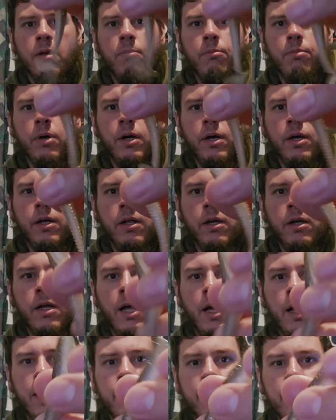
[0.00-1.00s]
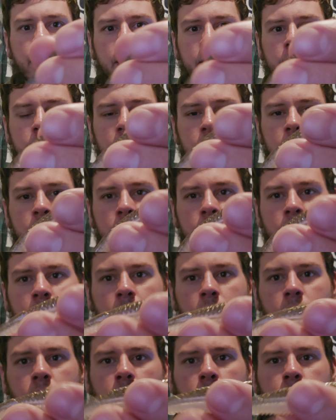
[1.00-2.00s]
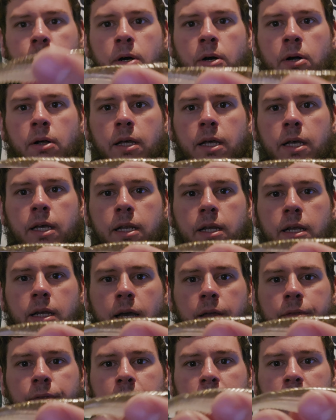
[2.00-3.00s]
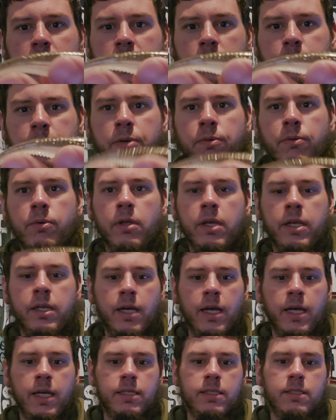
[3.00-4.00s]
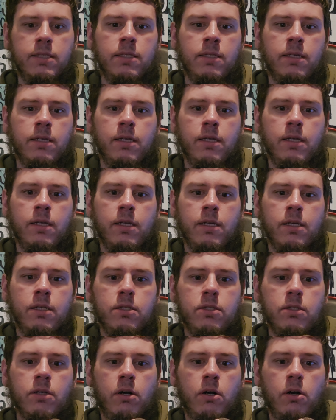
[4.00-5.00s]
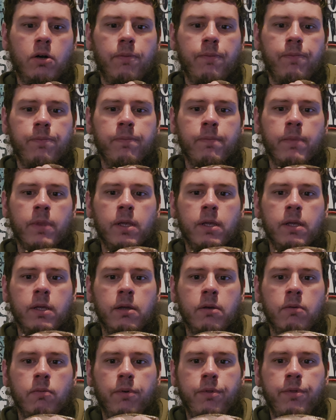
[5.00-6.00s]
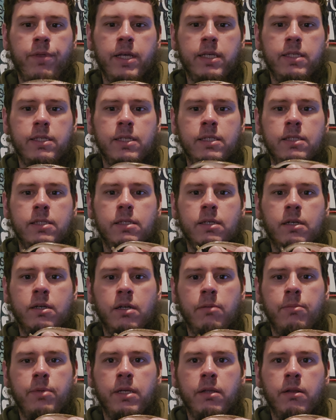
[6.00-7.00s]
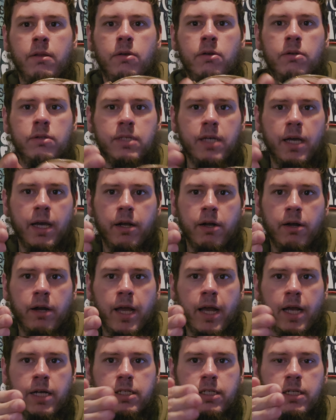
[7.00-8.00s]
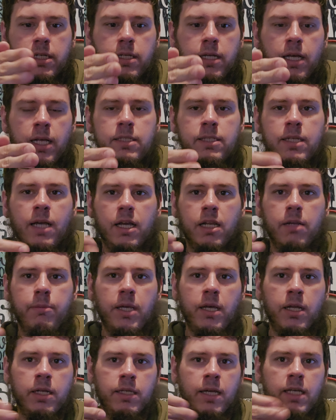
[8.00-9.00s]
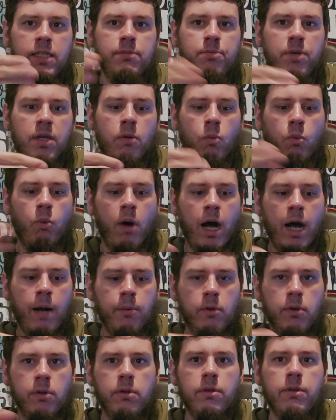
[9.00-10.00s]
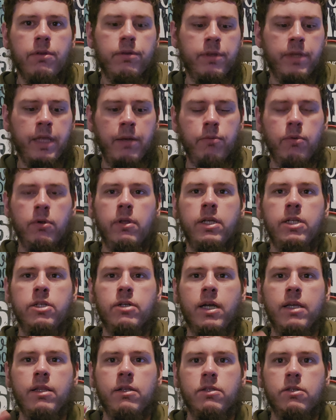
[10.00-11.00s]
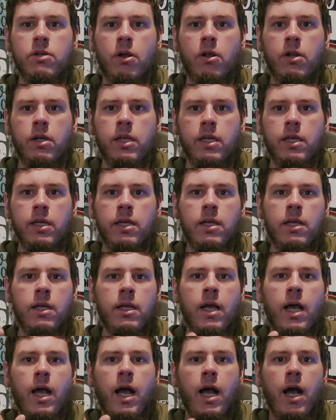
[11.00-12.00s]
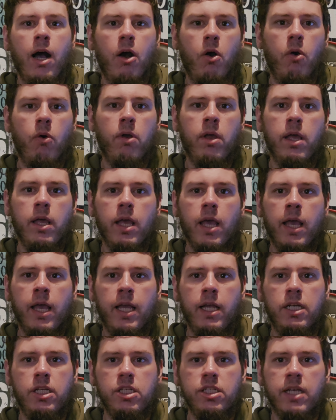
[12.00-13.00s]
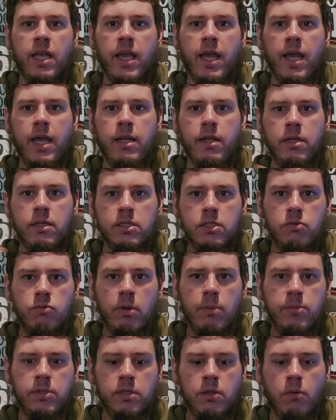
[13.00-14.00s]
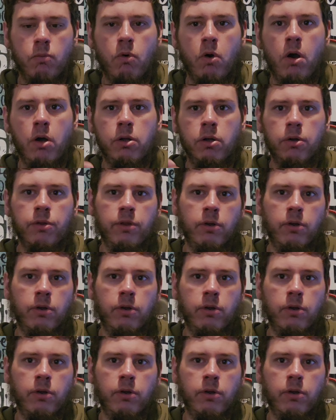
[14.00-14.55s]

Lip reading: But this just on a little ball head, I think is gonna be really nice. So with this, it's gonna be a little tighter action. It's not gonna be a nice big wobble. They really tried to target how a shad swims in the water.